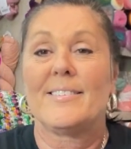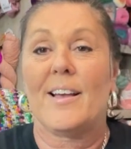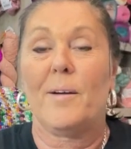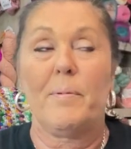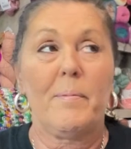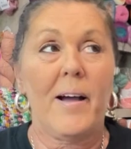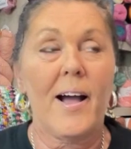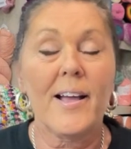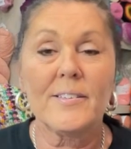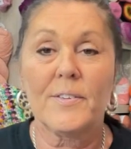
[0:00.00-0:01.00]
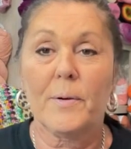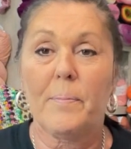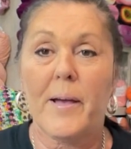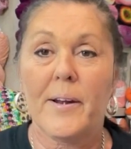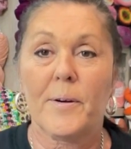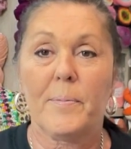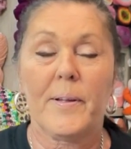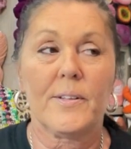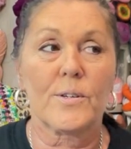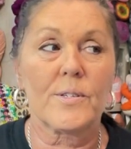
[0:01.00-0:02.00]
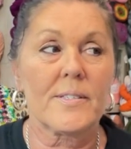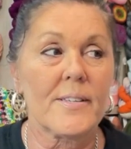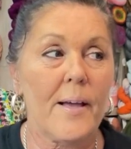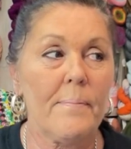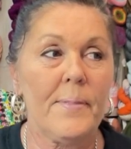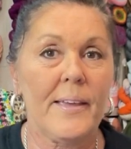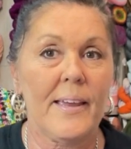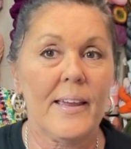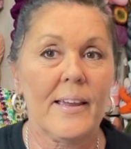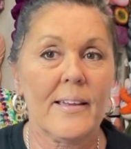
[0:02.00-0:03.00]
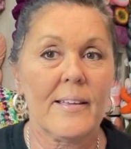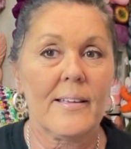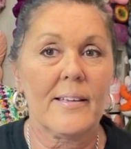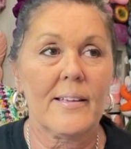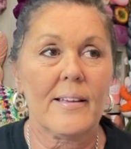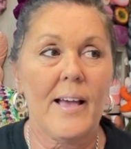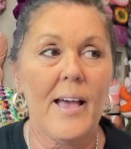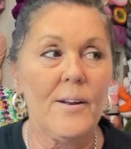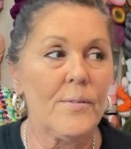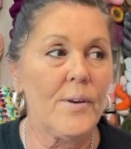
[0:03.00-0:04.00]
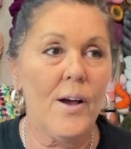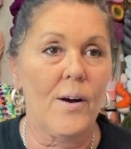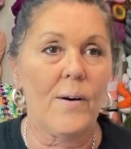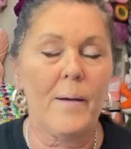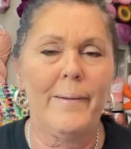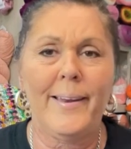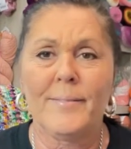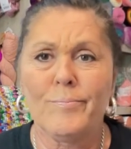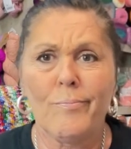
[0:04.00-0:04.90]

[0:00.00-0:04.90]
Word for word: so, but my eyes feel better, but there's something know. I mean,